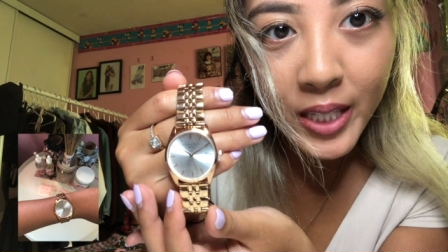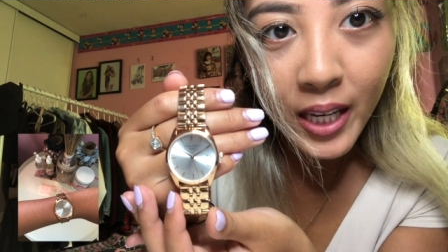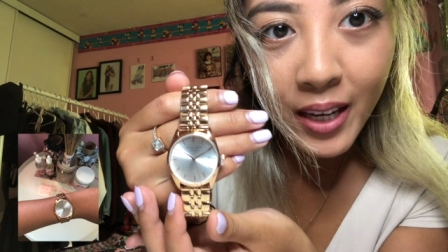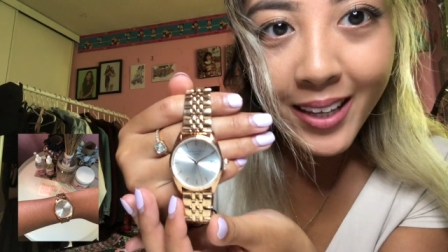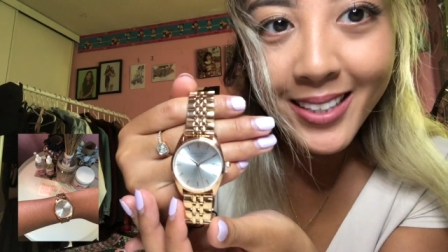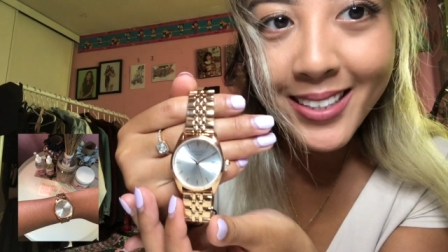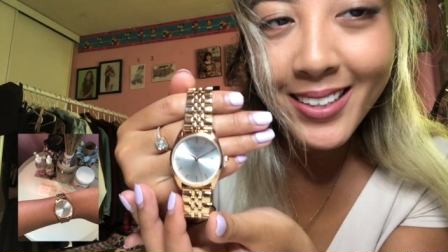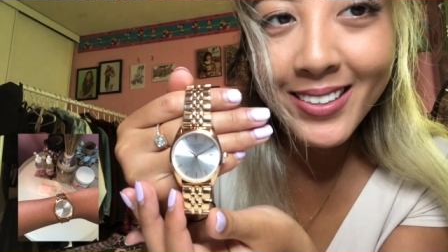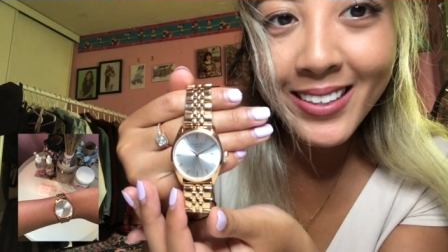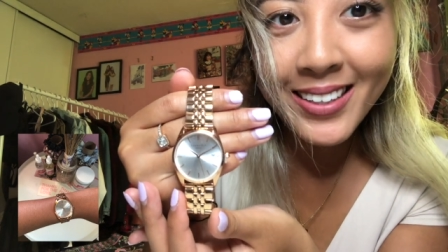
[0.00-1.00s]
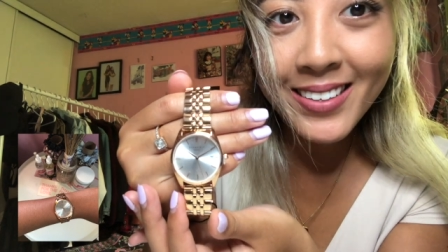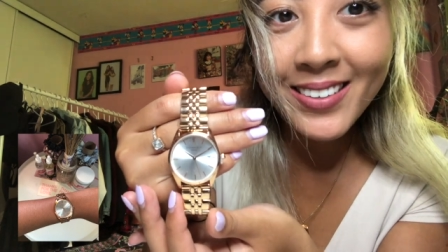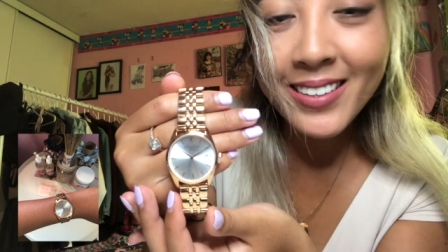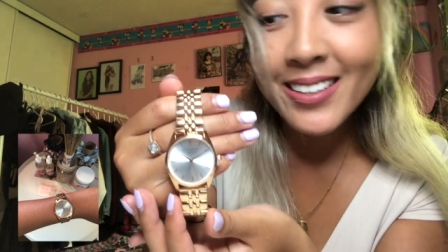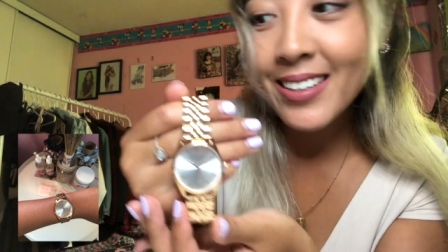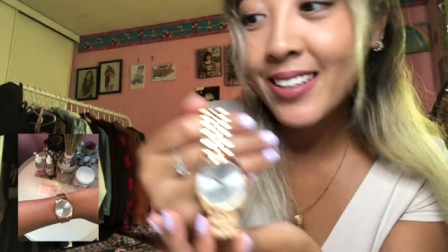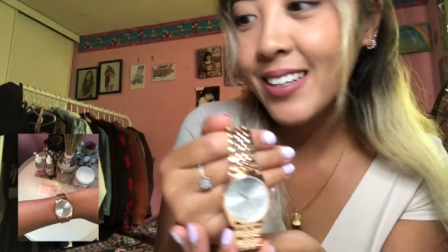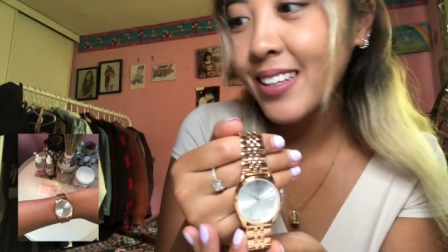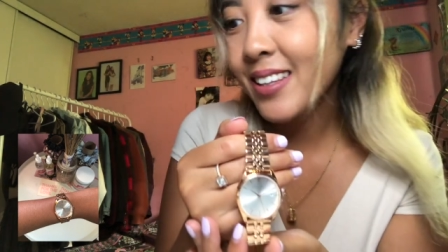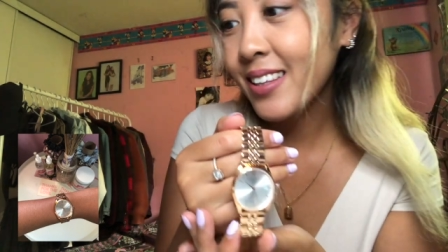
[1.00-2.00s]
it's so cute.
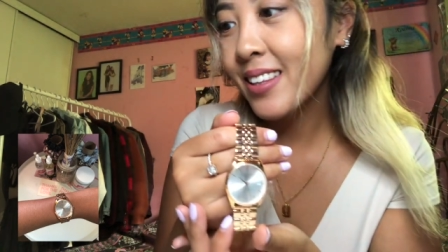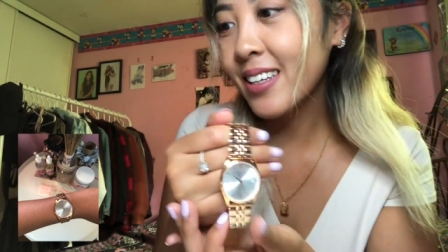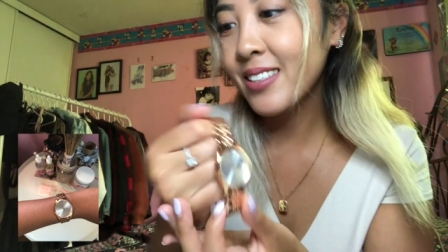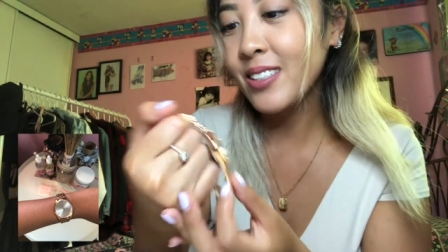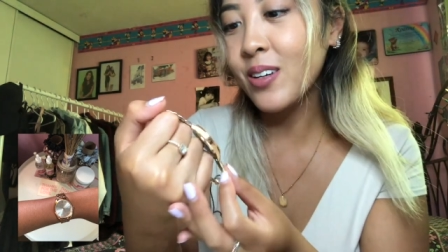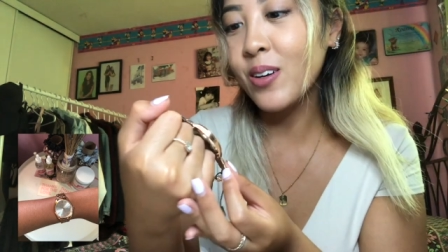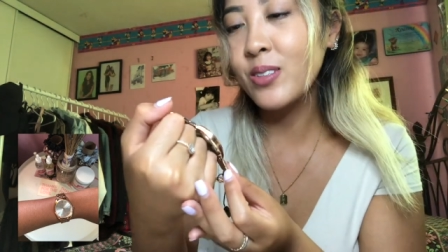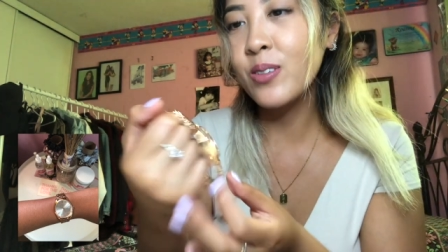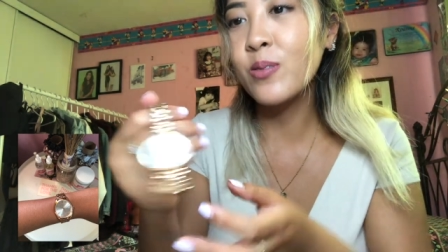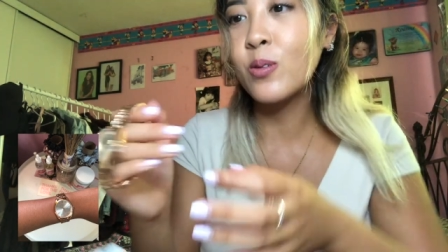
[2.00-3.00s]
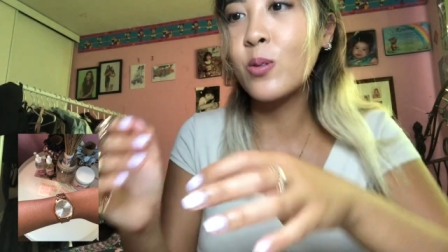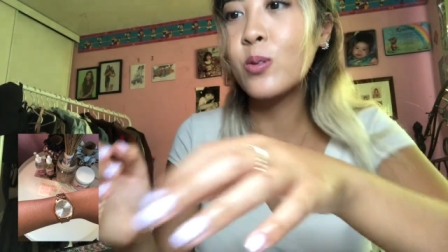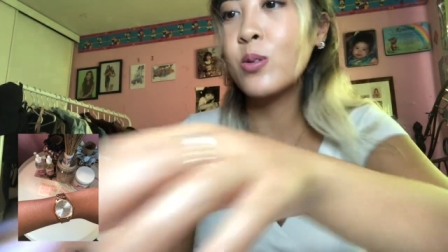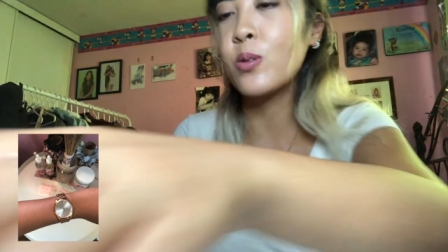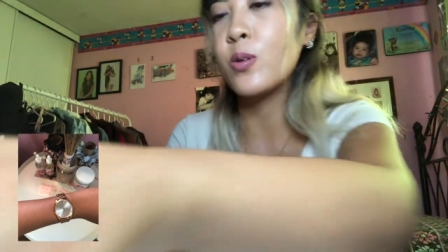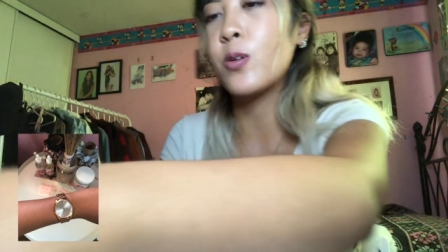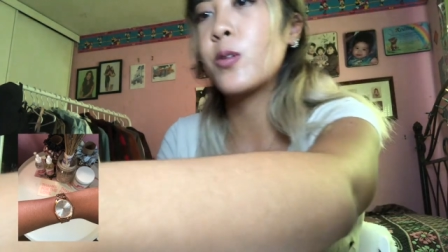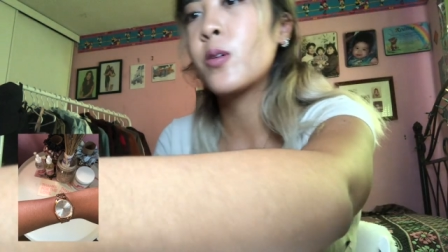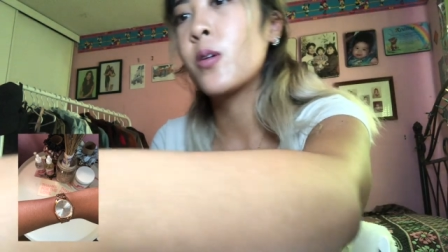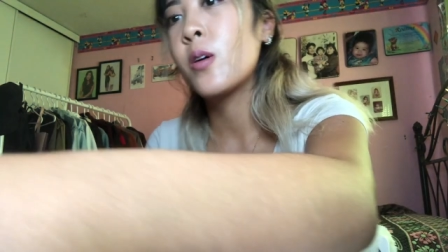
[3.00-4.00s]
This is also in rose gold,
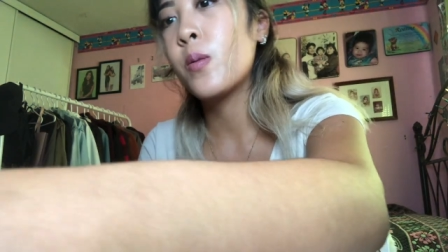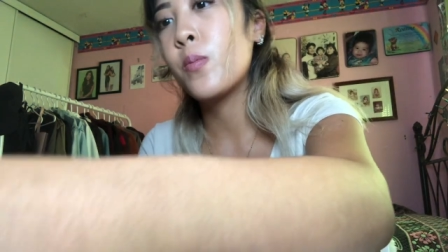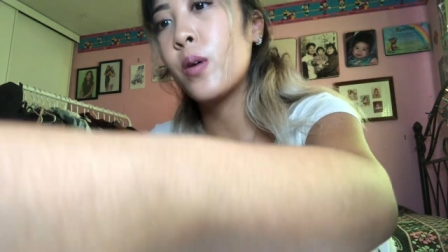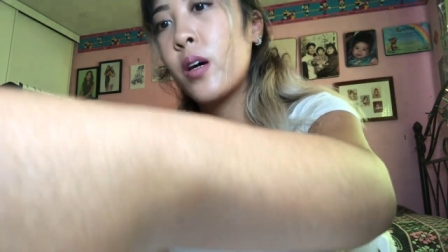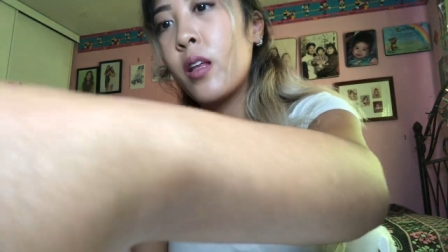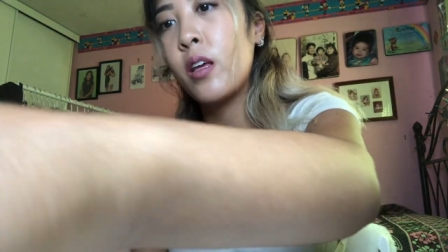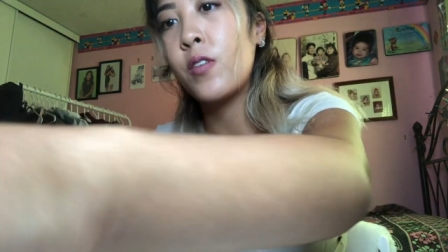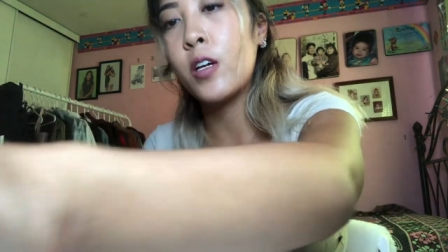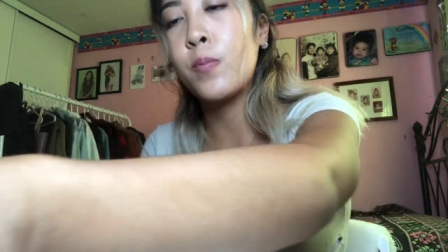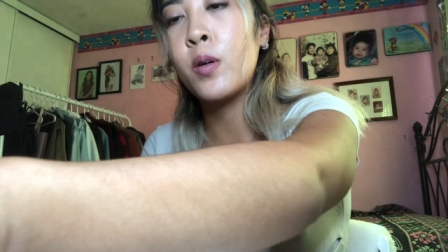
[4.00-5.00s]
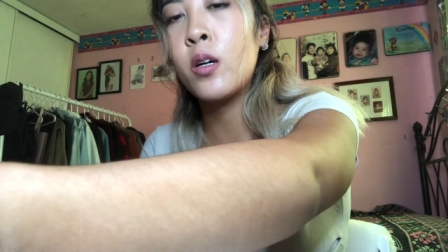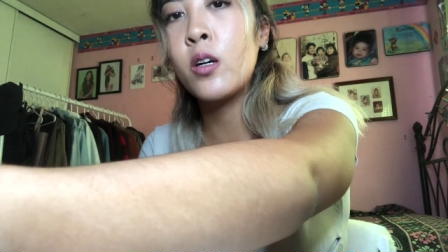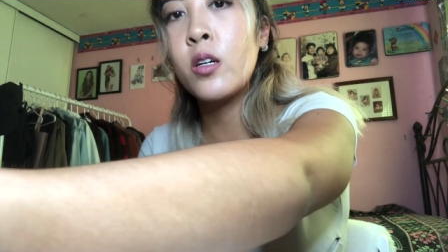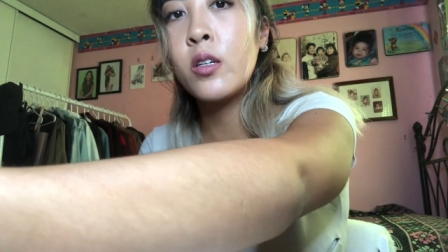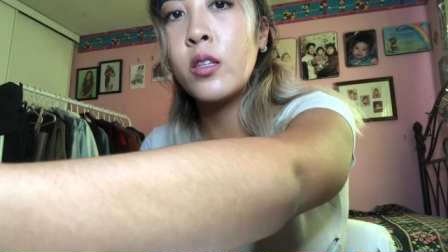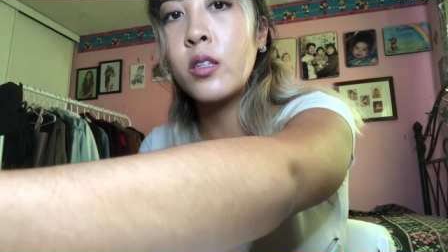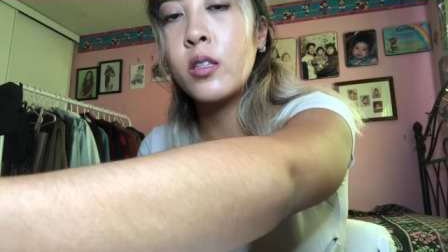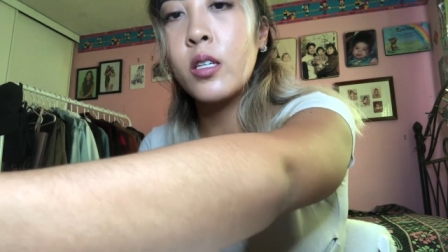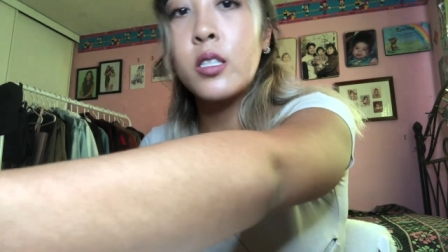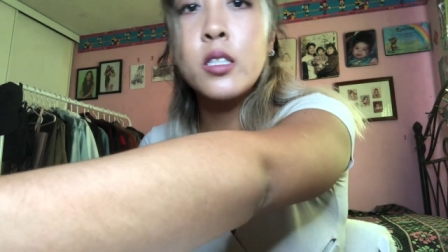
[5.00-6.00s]
but if I compare
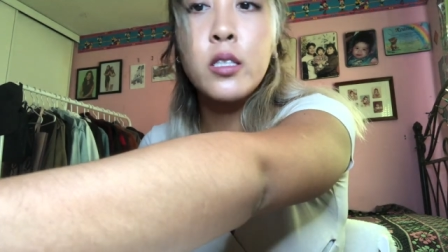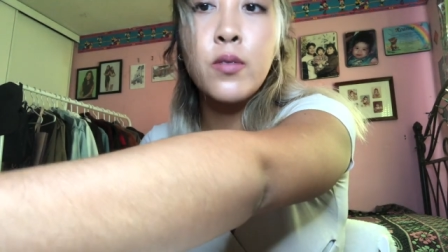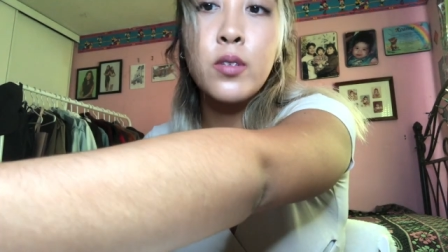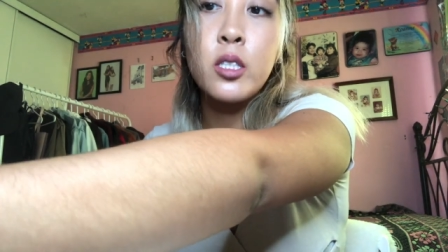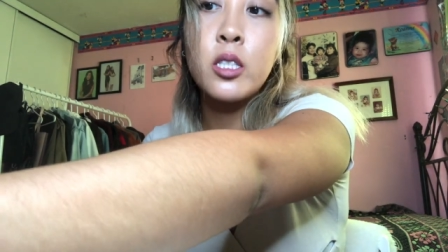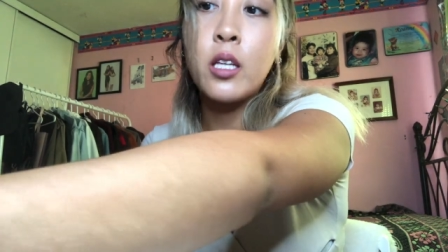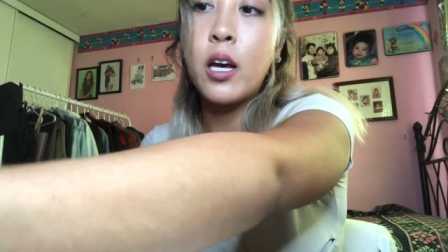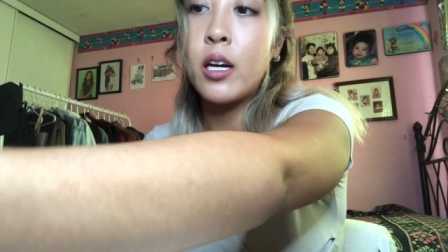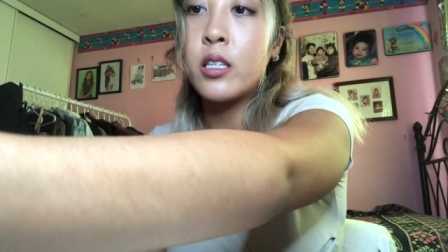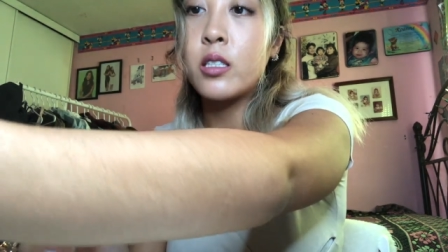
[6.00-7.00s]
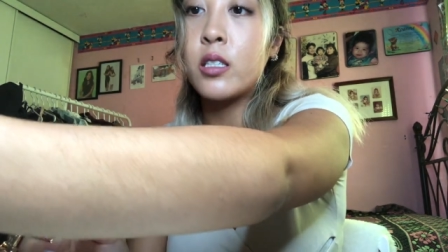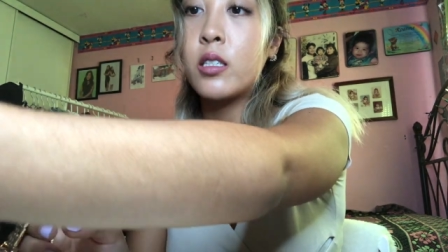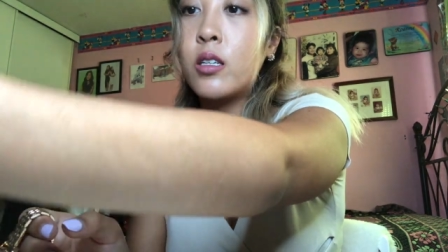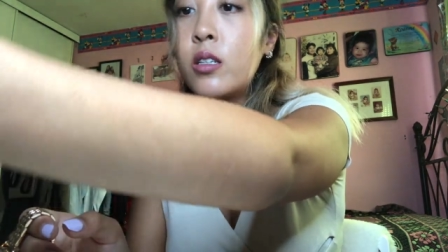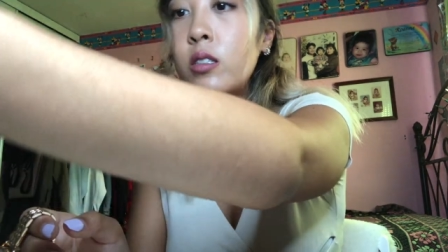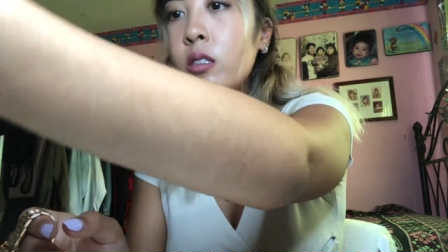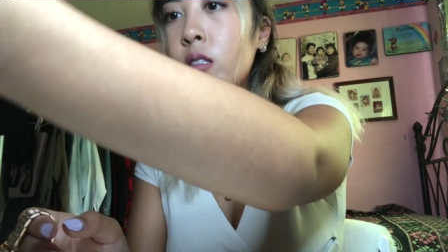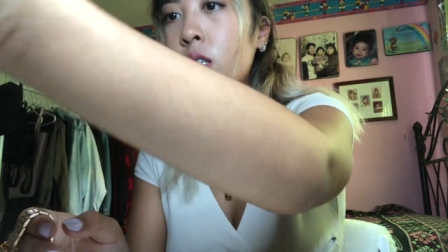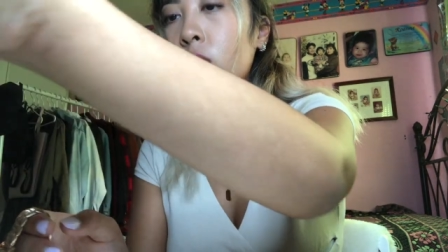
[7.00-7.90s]
the different sizes,